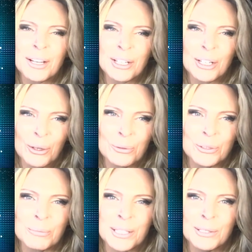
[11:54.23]
go
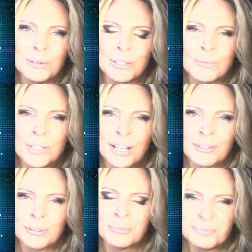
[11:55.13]
to my YouTube
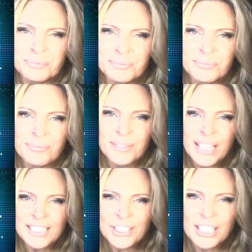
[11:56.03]
channel
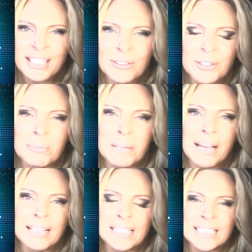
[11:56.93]
and check out the
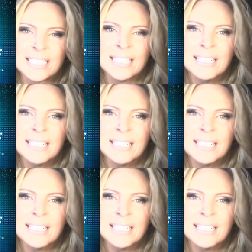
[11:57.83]
playlist.